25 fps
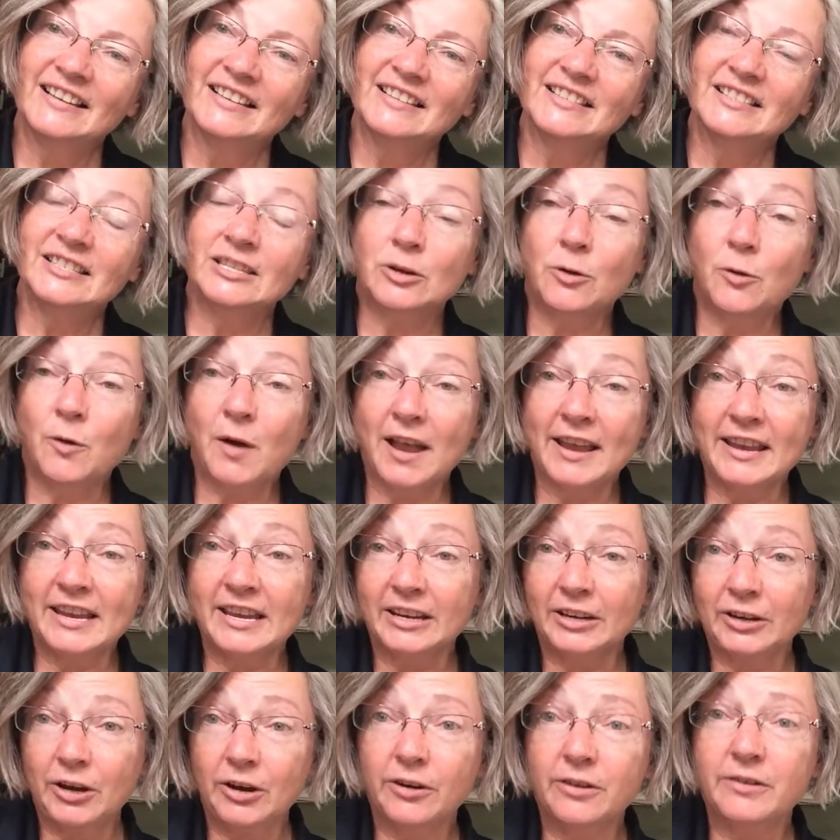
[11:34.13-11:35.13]
So I
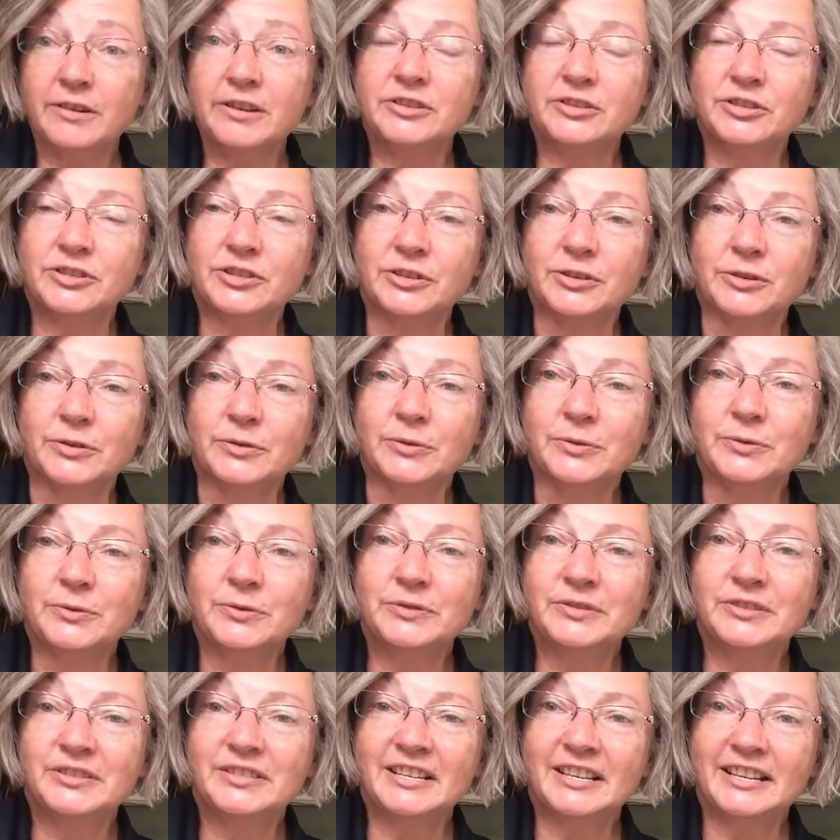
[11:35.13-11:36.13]
encourage you
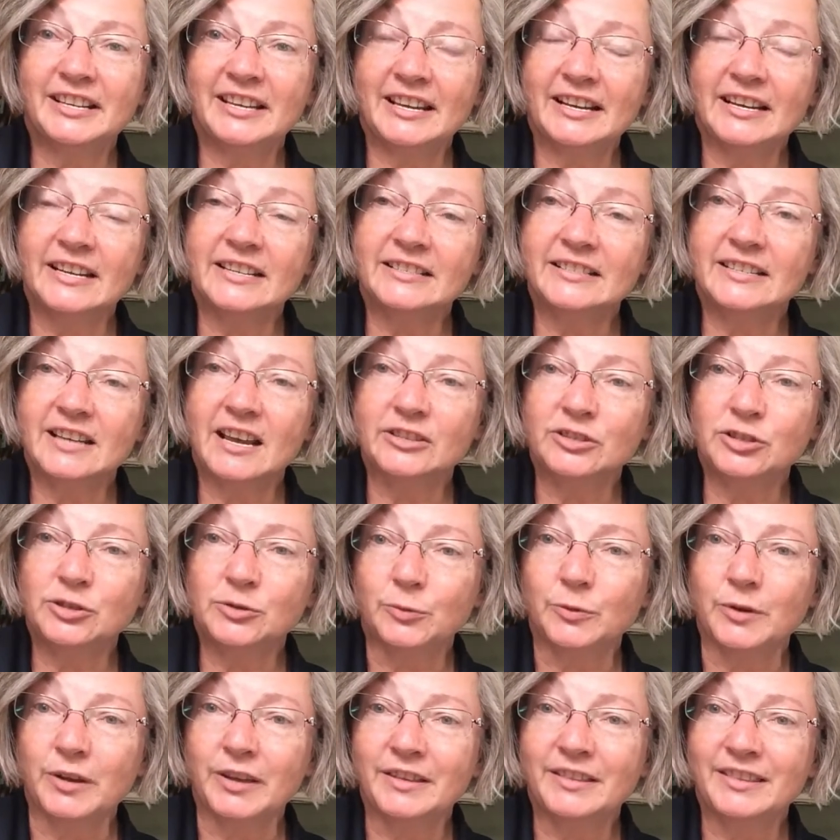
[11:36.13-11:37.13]
to get in
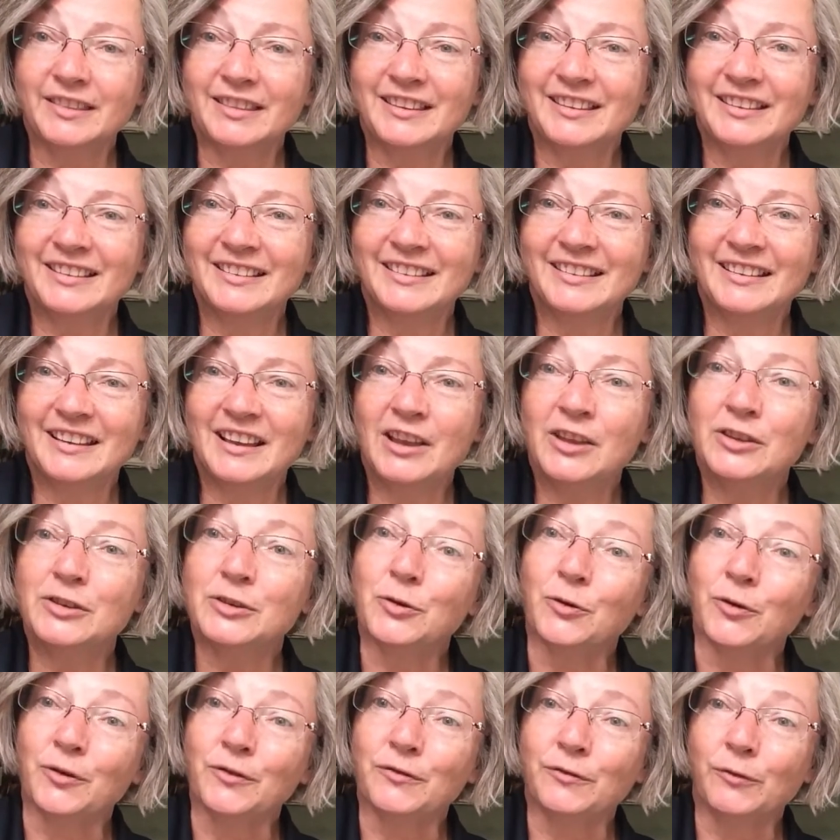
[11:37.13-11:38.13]
touch with
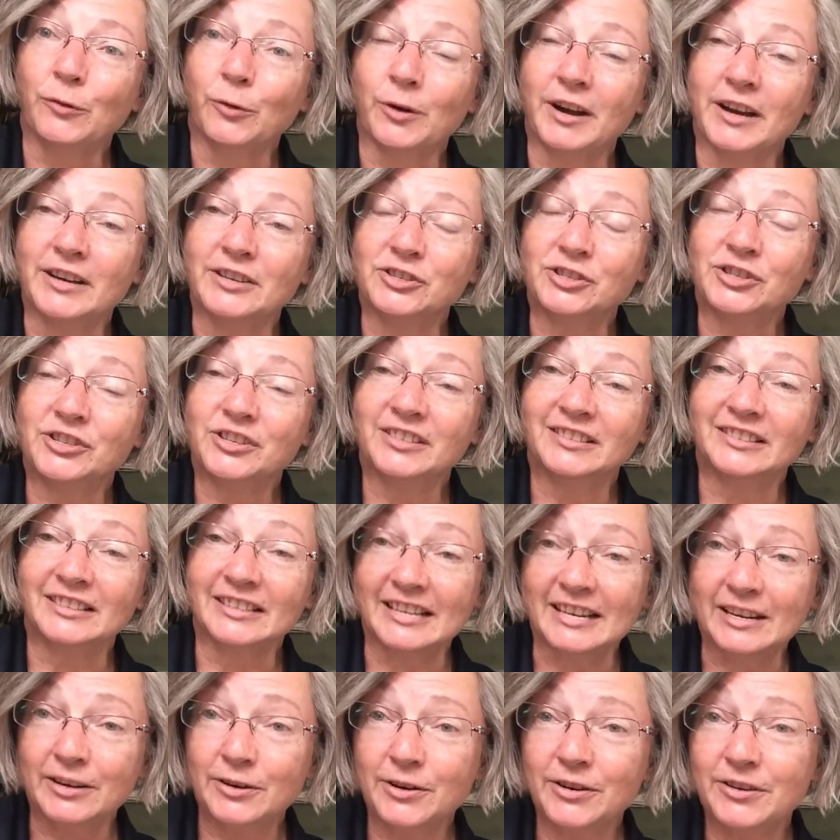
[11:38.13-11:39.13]
your 4-H
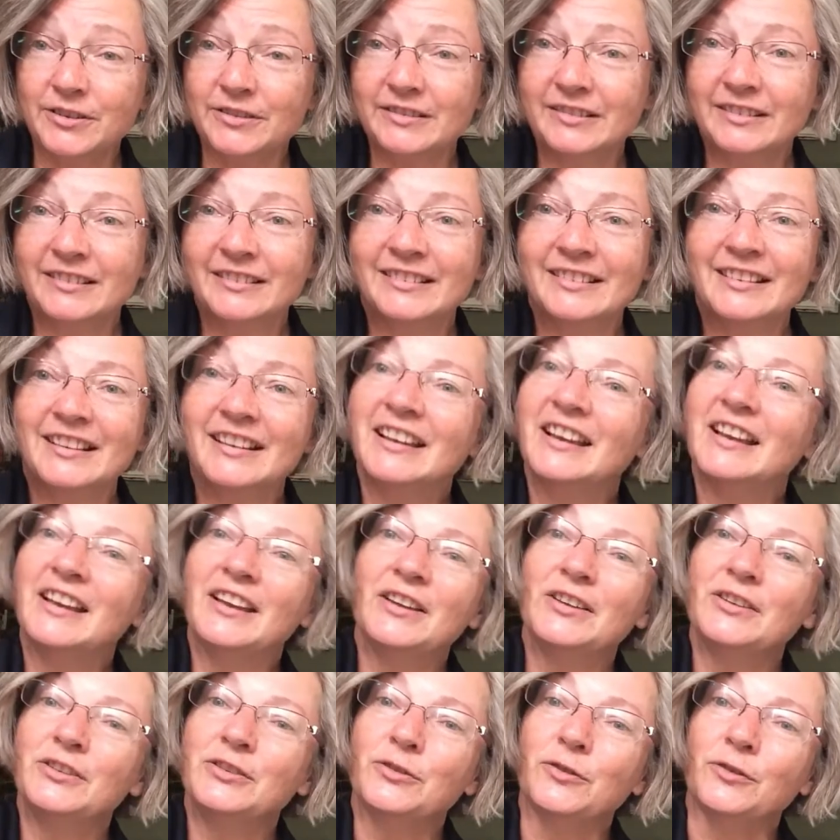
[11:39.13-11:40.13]
leader,
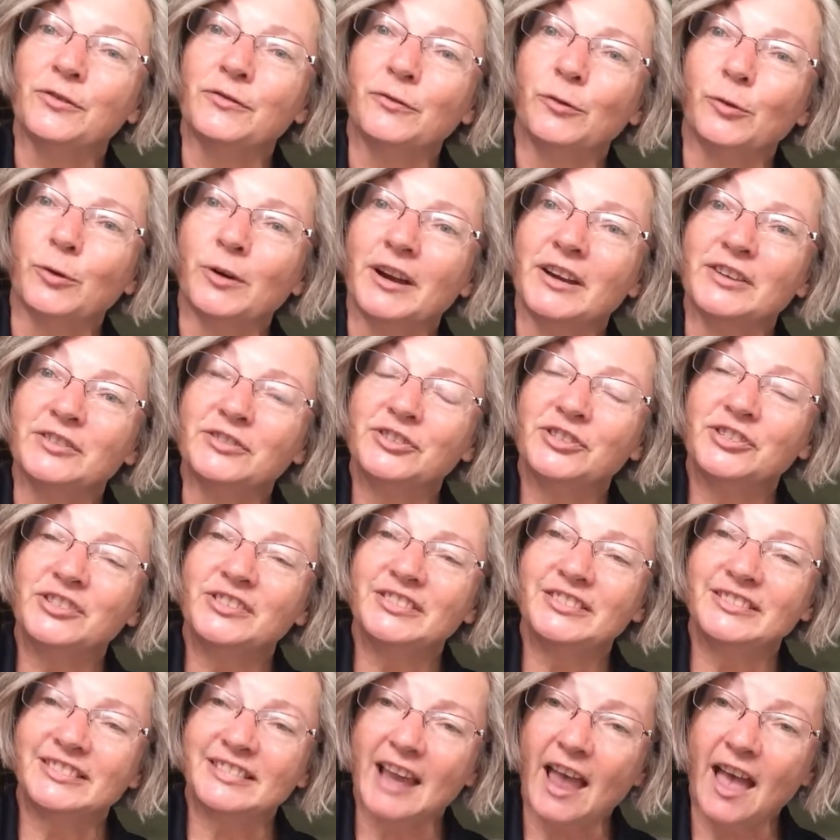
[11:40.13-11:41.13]
your 4-H
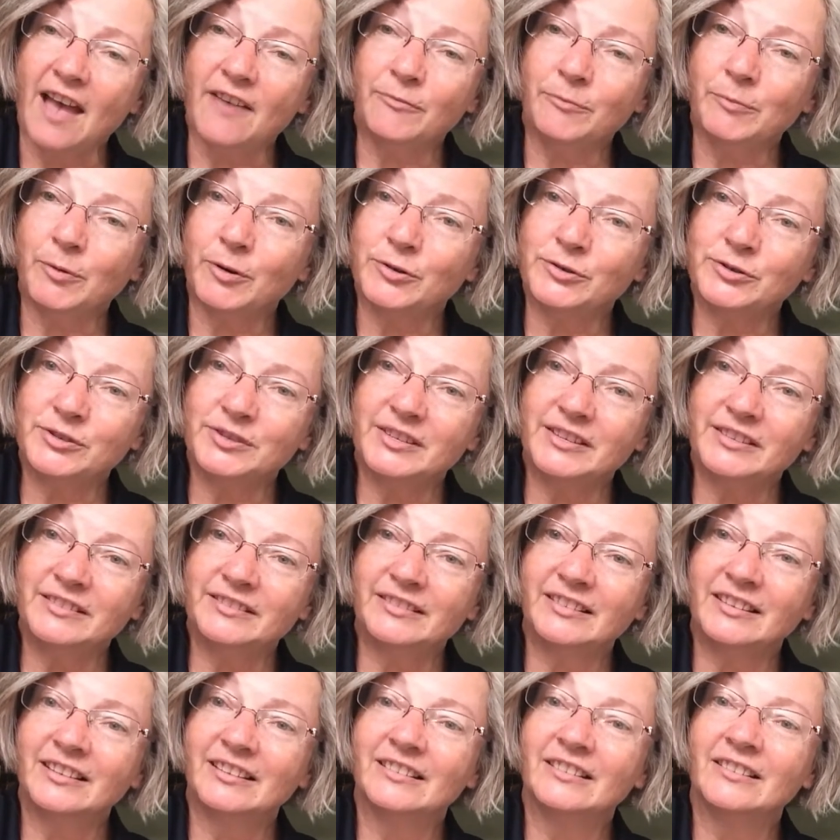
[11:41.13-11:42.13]
staff
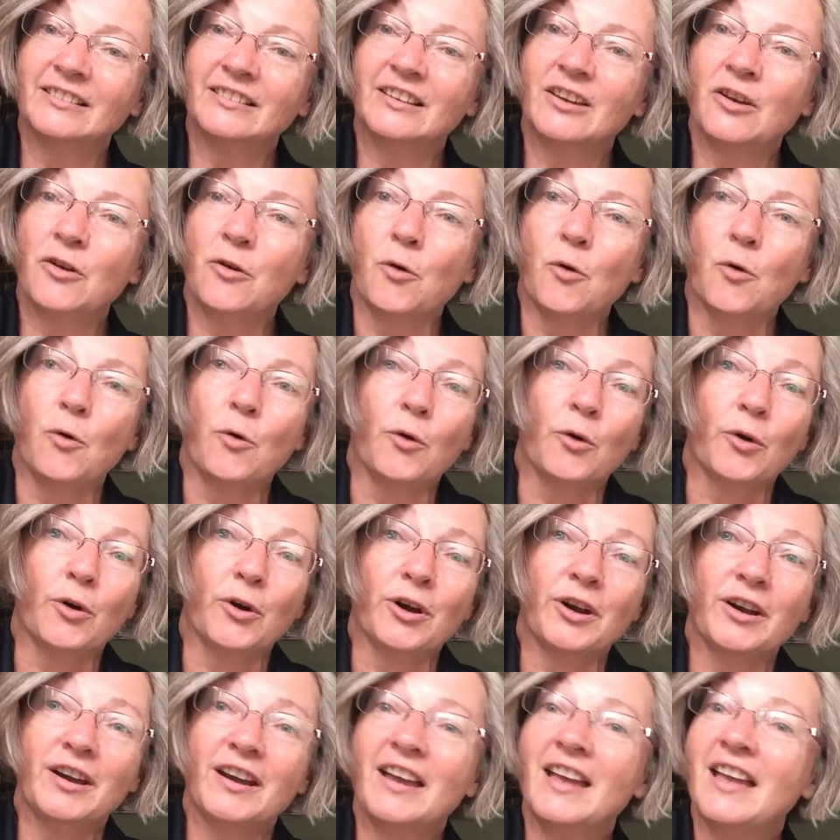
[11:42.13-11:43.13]
person,
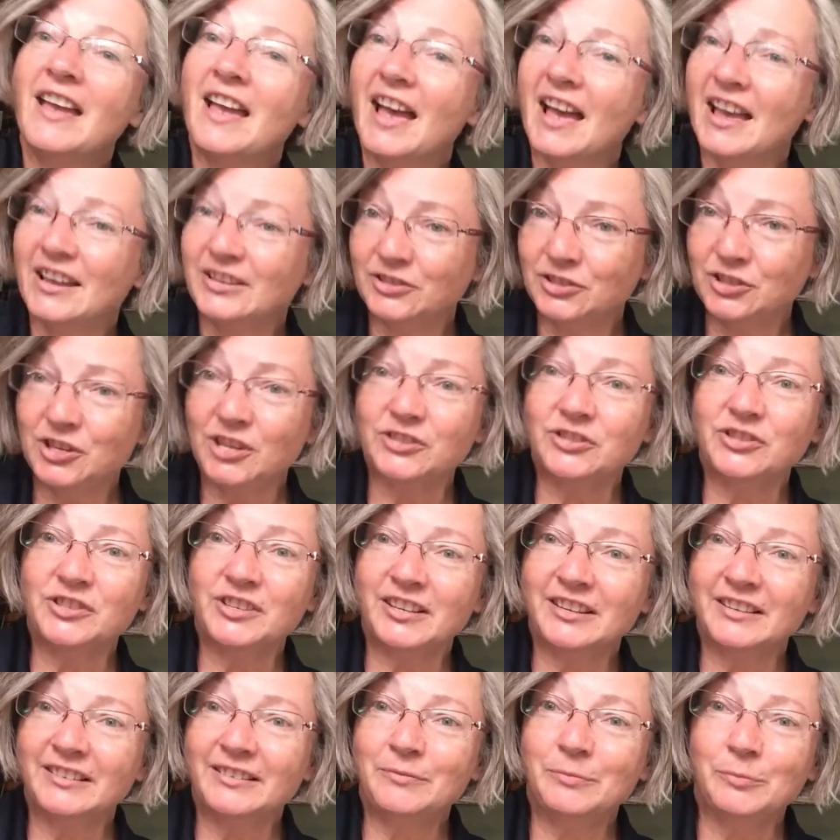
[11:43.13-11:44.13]
or a
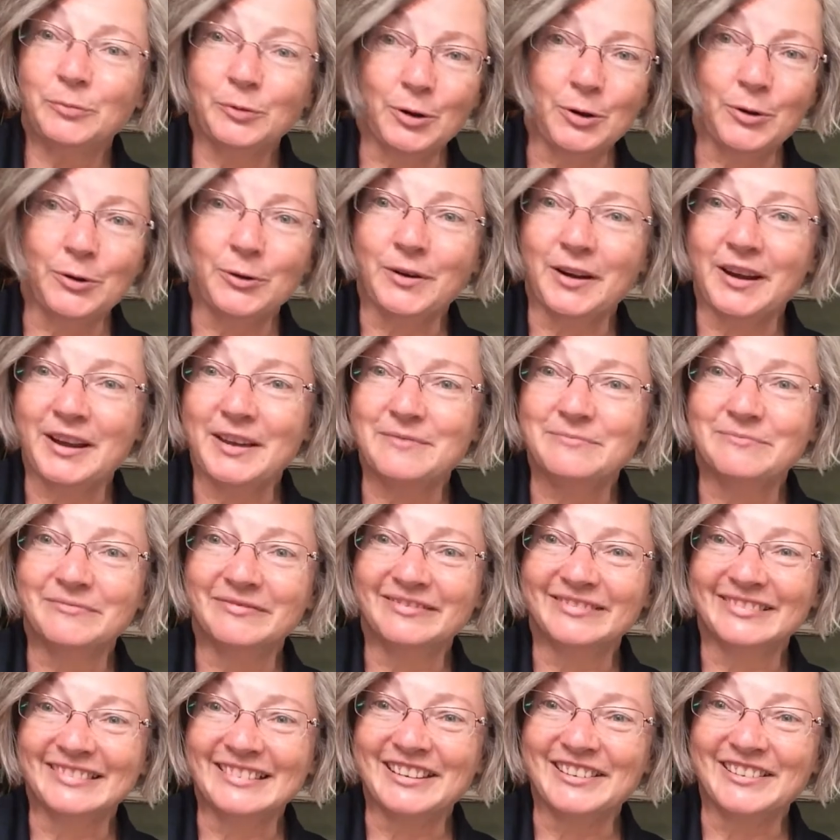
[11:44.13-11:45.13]
judging
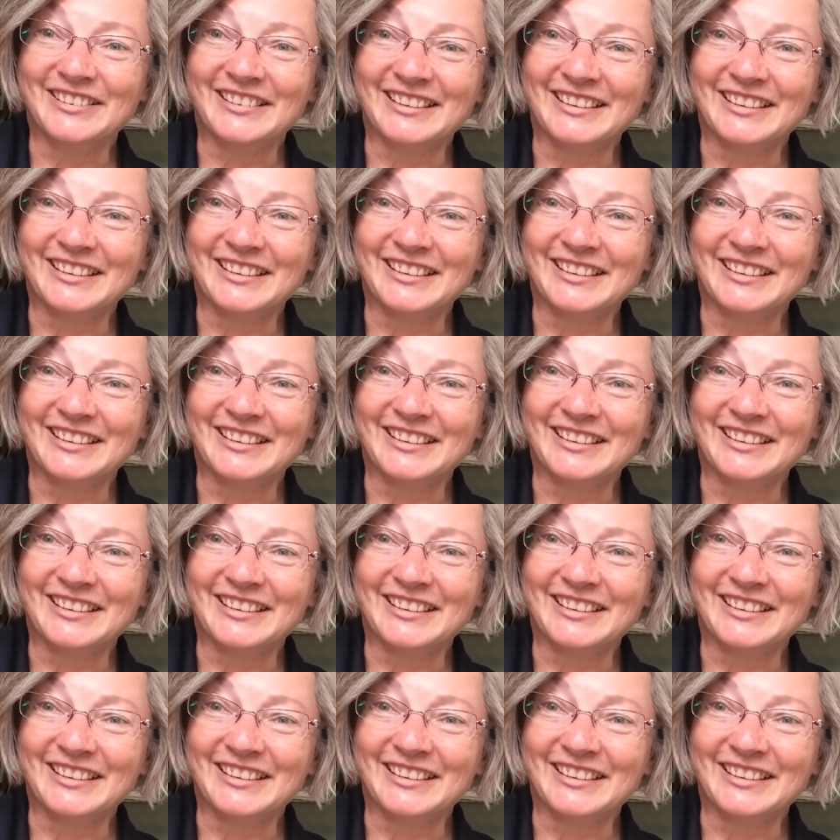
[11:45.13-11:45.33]
program near